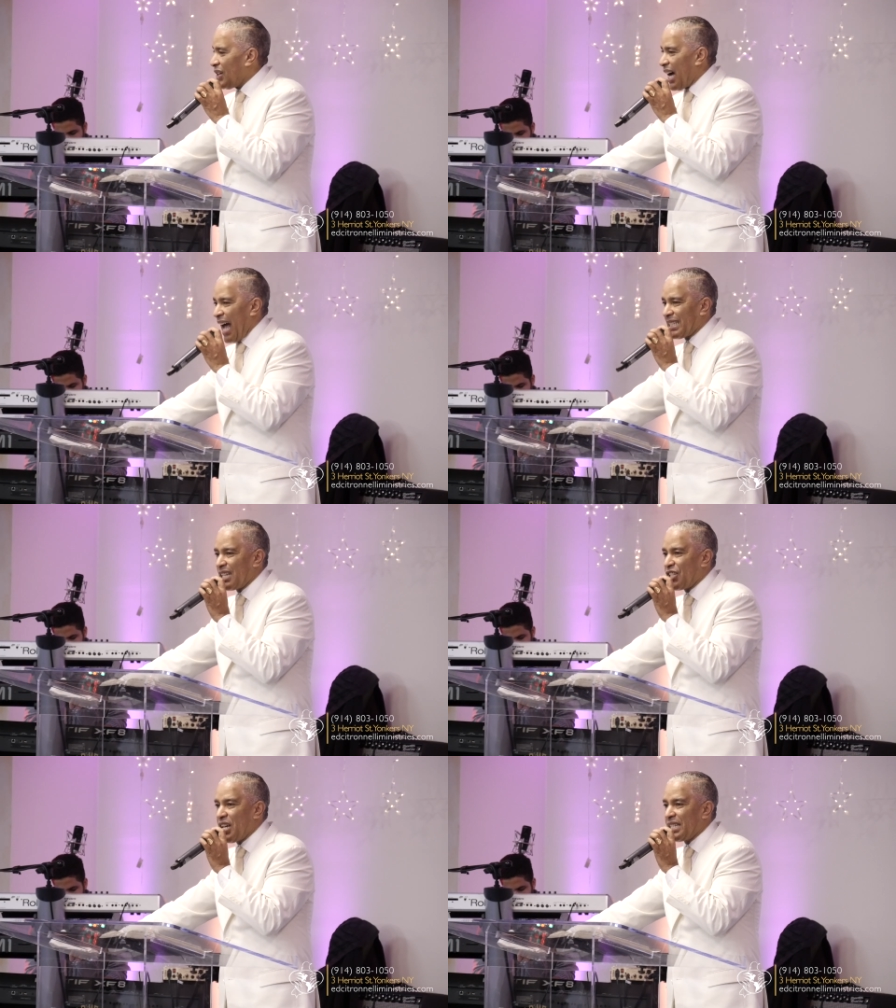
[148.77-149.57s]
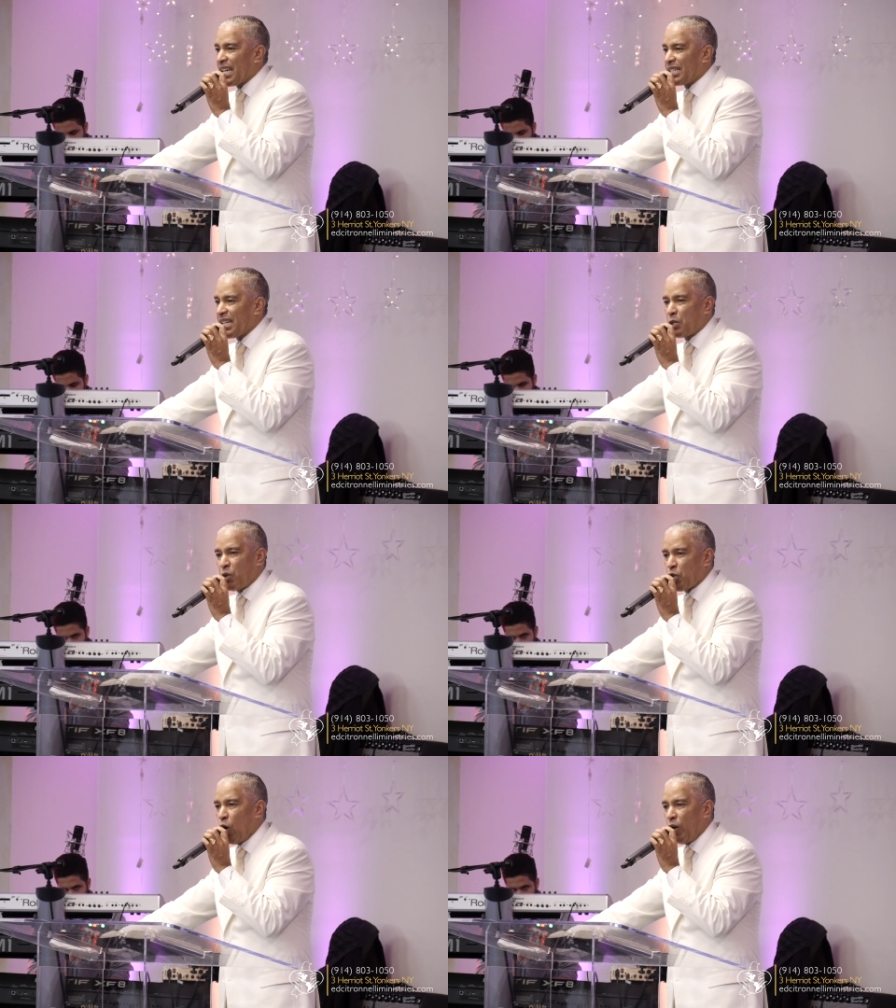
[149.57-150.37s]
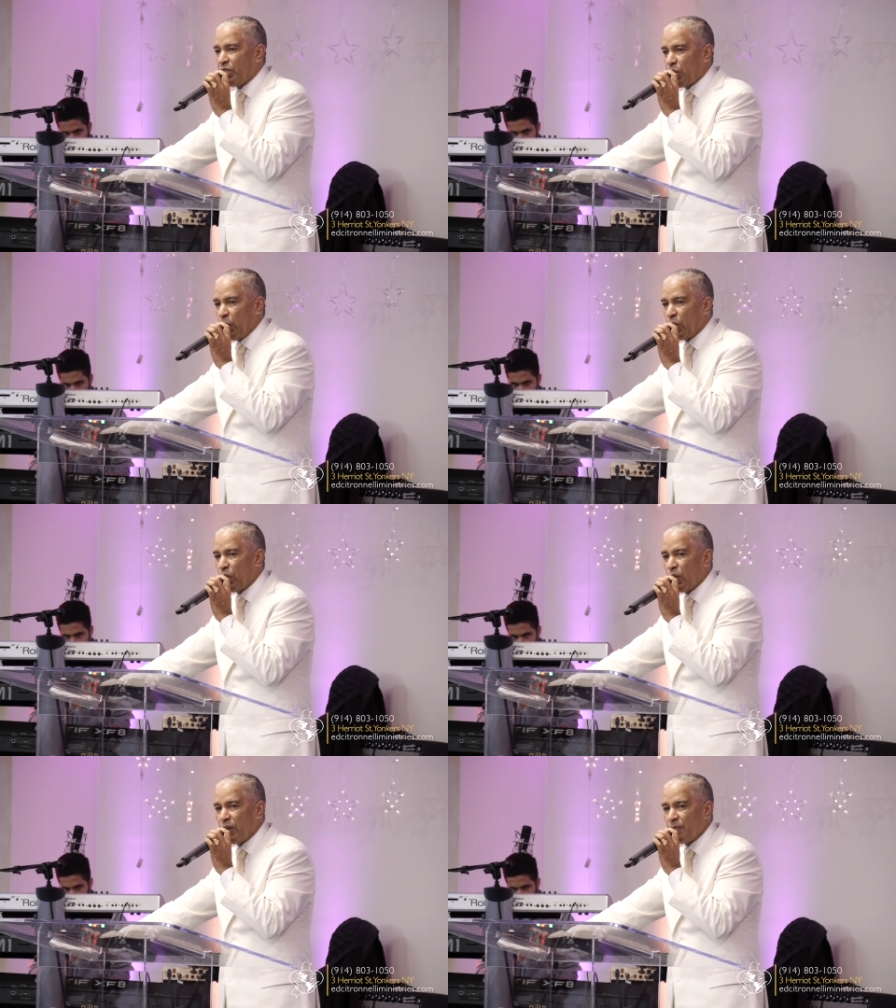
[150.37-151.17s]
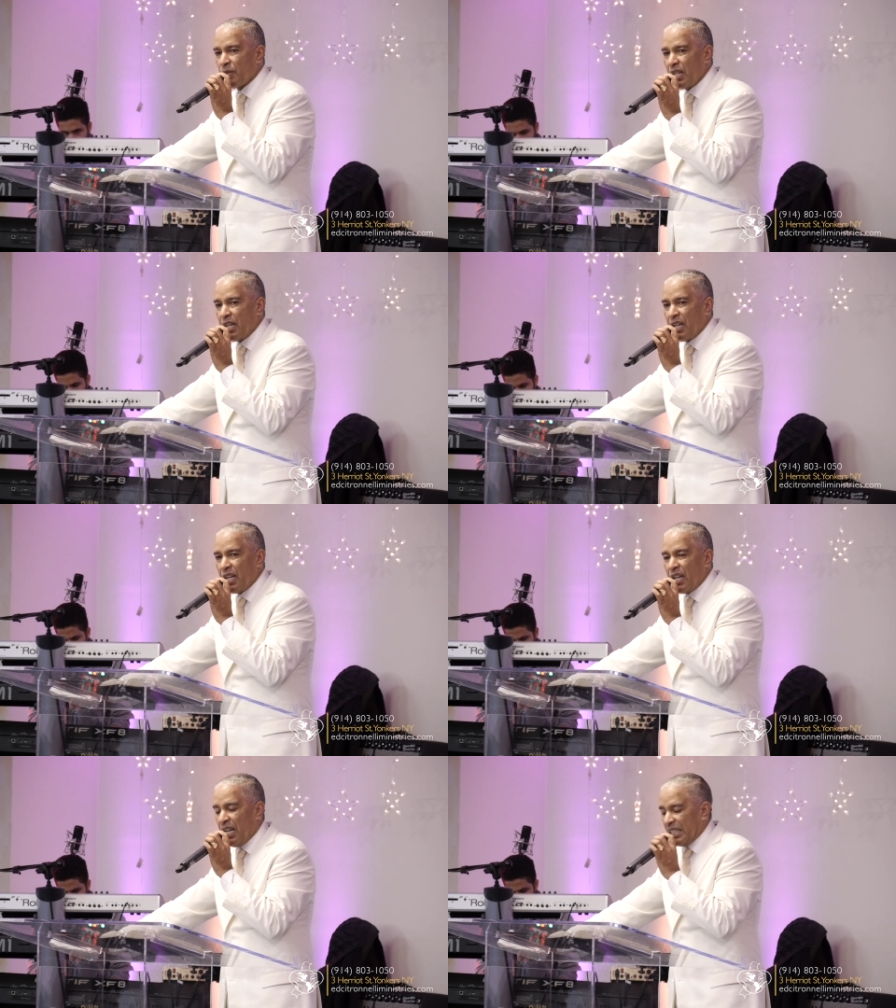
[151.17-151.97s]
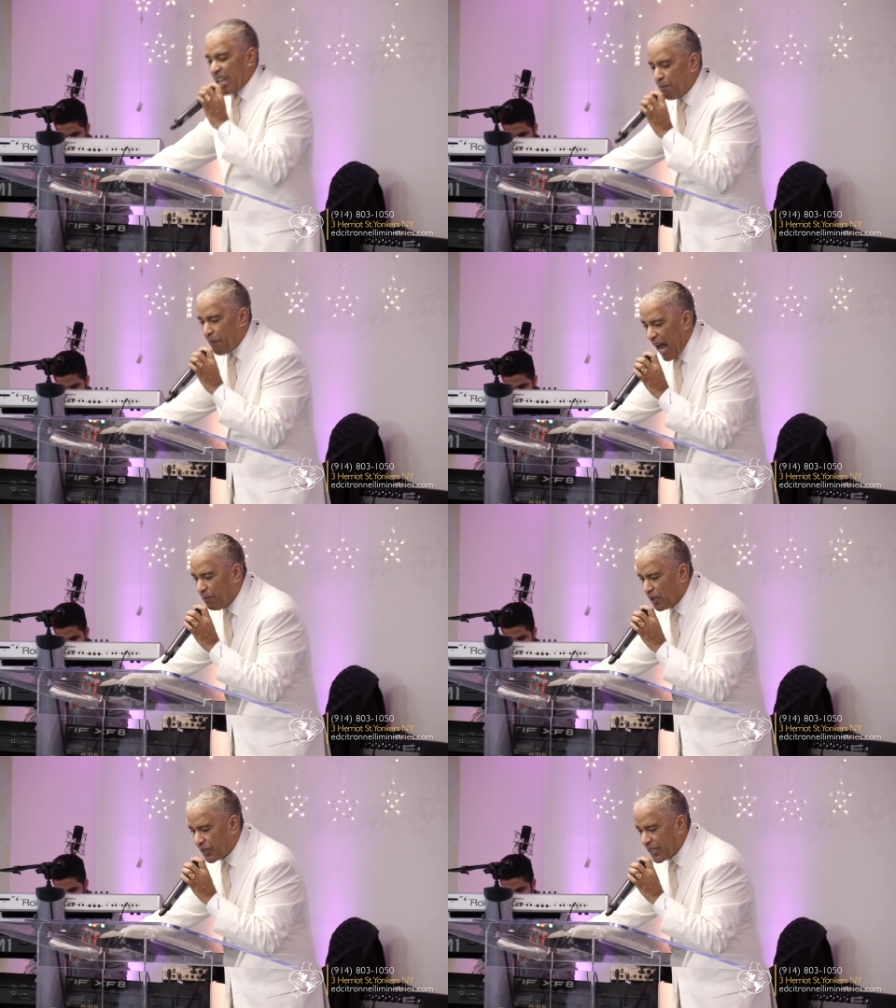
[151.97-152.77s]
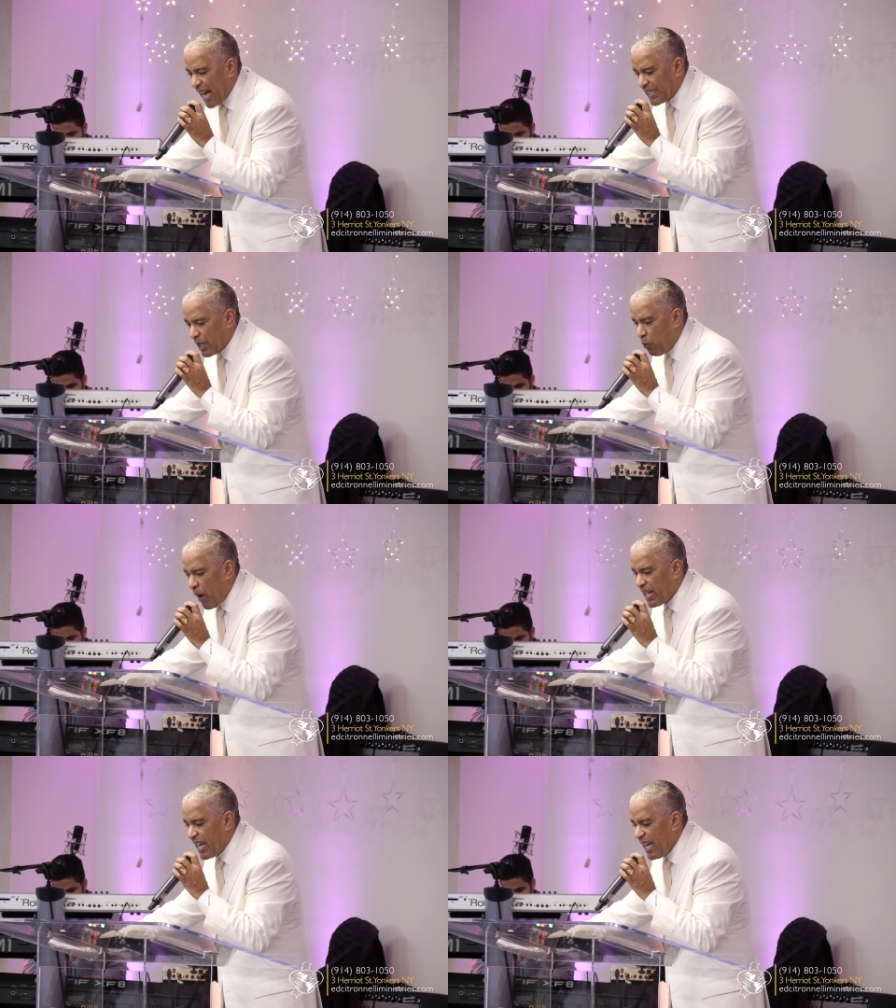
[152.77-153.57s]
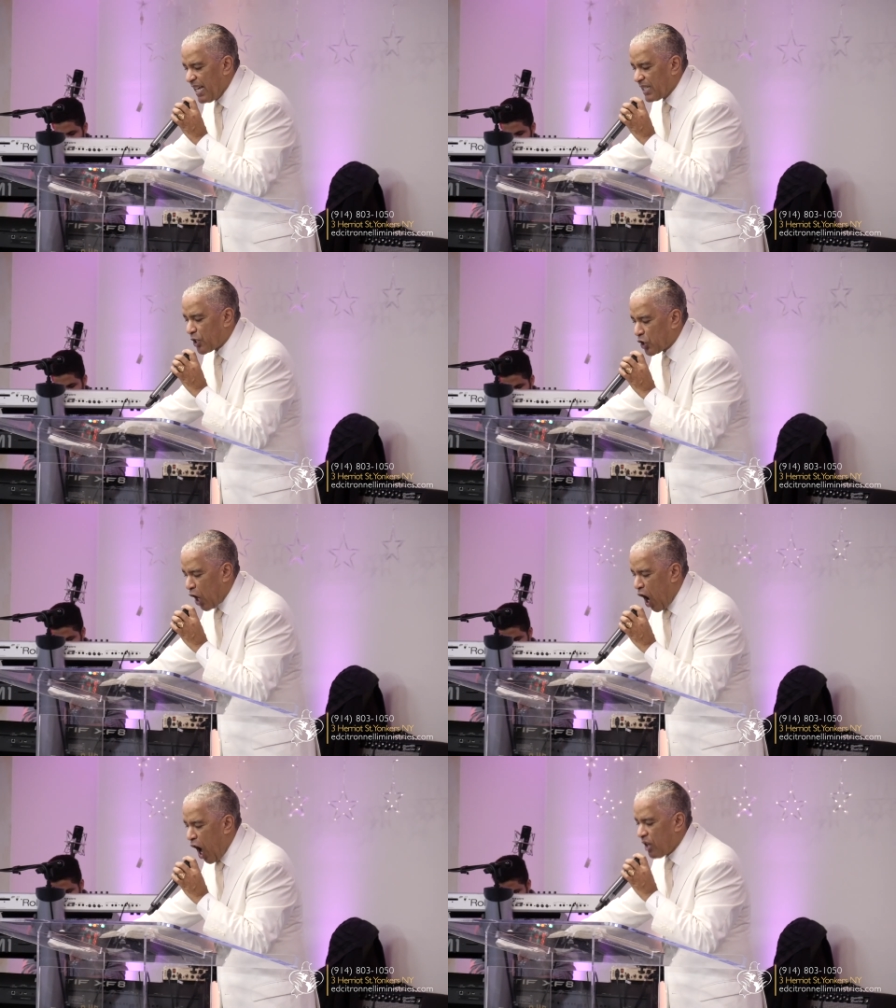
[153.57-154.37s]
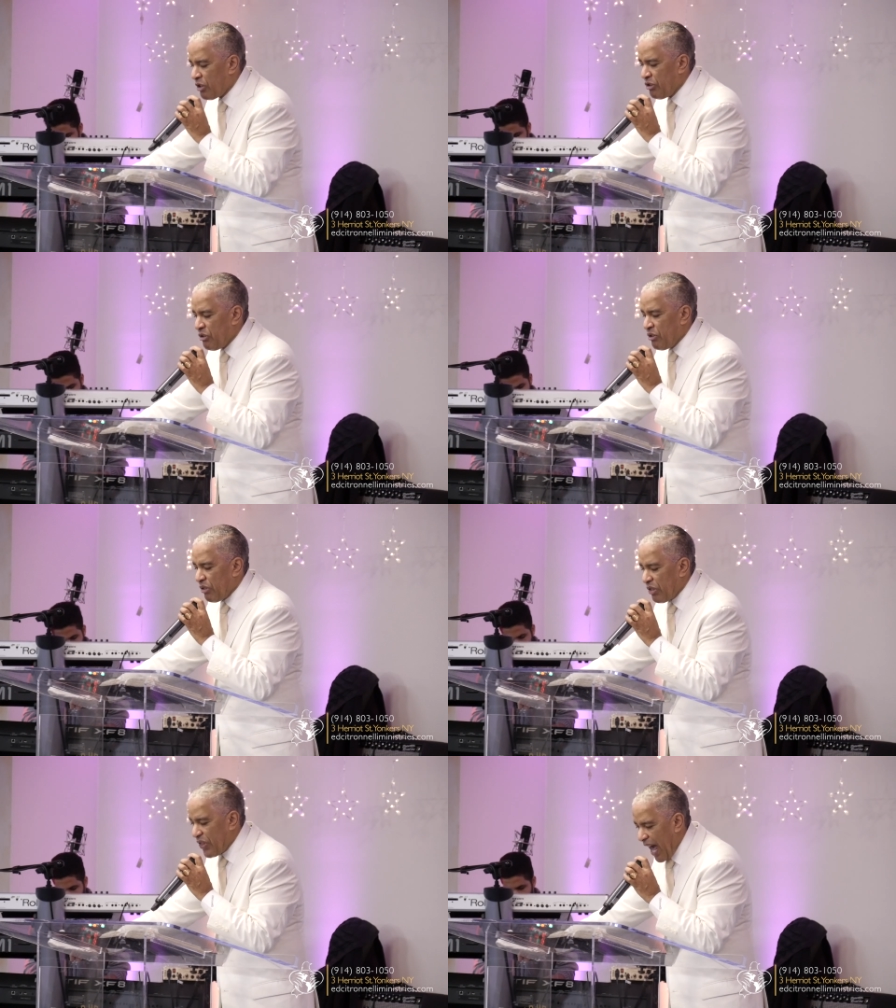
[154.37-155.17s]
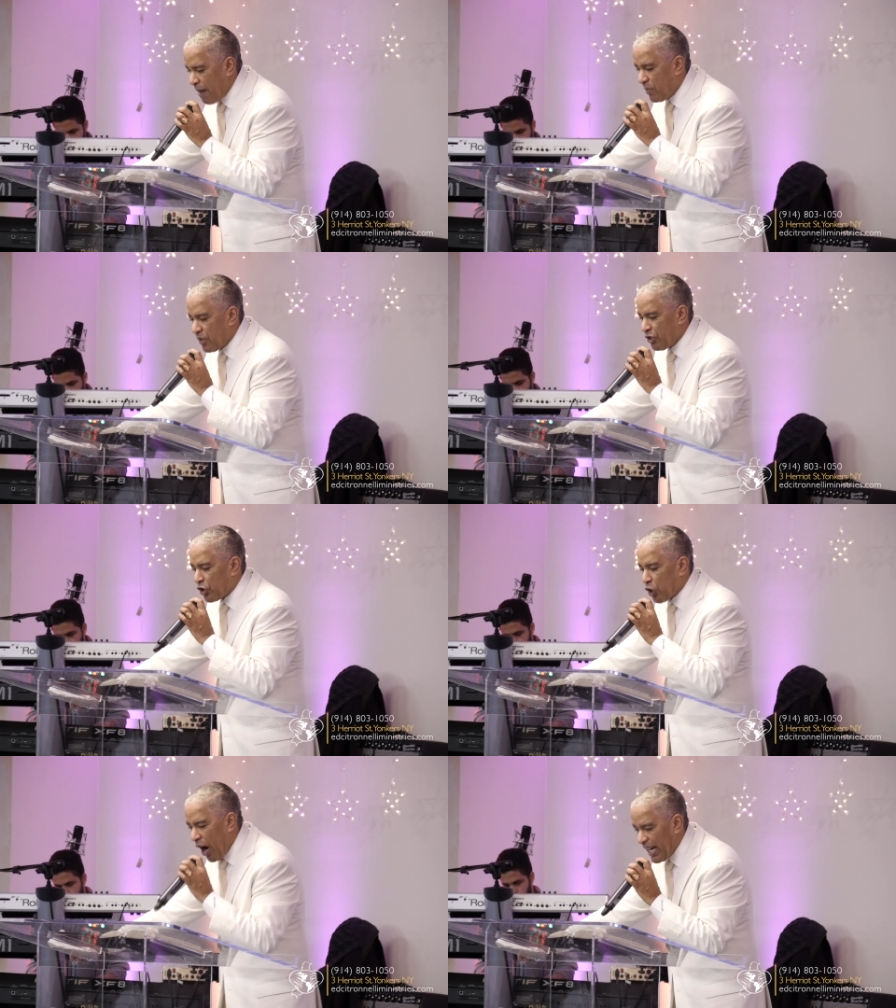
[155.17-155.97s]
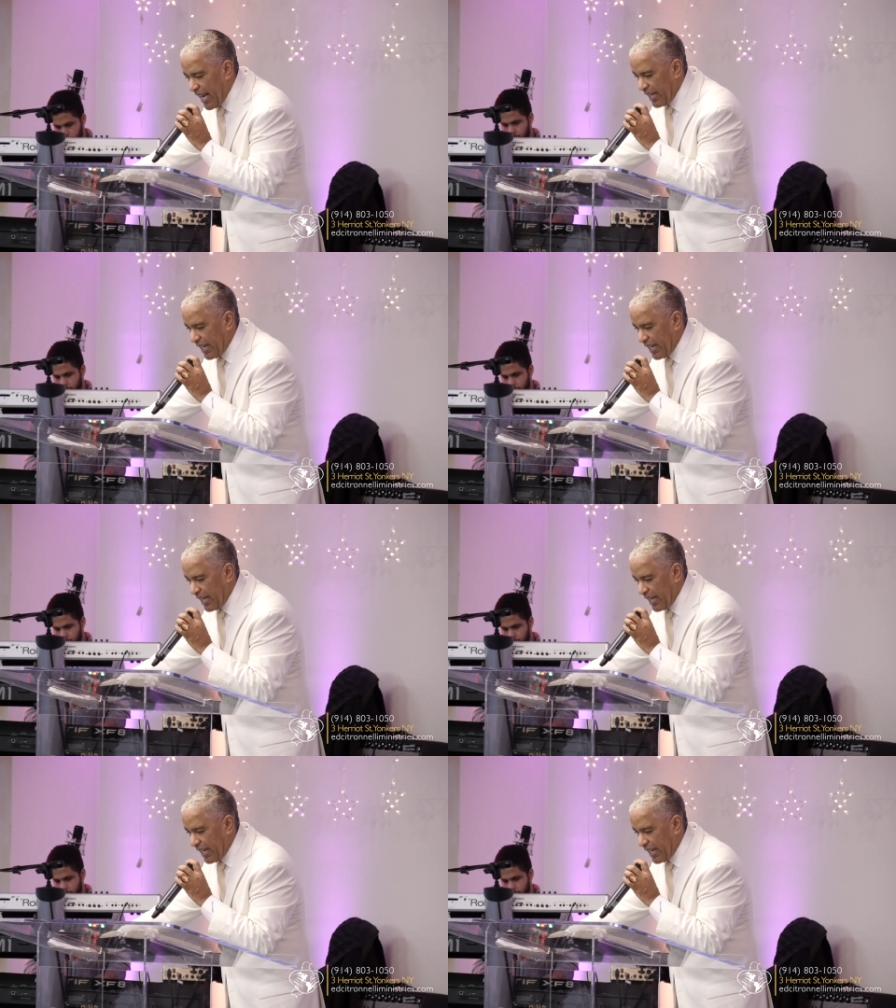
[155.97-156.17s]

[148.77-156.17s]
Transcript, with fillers: I say, Jesus sees what you're going through. The Bible says when he saw them toiling,